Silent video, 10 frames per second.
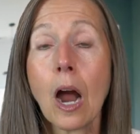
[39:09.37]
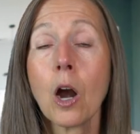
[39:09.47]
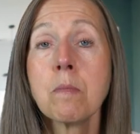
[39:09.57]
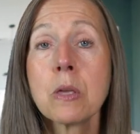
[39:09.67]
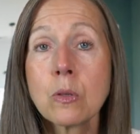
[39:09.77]

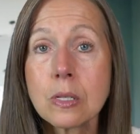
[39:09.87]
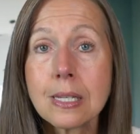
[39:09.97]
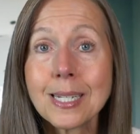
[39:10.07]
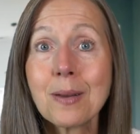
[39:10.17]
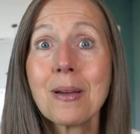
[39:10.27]
Our immune
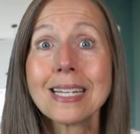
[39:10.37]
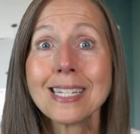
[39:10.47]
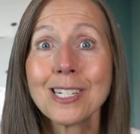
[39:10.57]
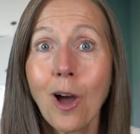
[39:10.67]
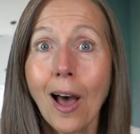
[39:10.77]
system
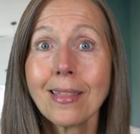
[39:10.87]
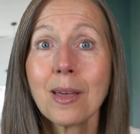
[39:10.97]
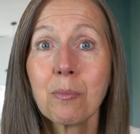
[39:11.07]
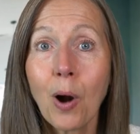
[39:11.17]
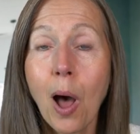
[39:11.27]
is not
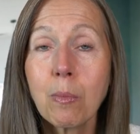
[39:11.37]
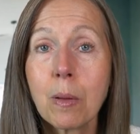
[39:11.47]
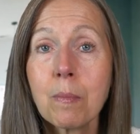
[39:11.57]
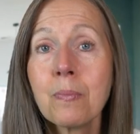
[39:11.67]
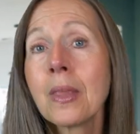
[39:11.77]
the problem.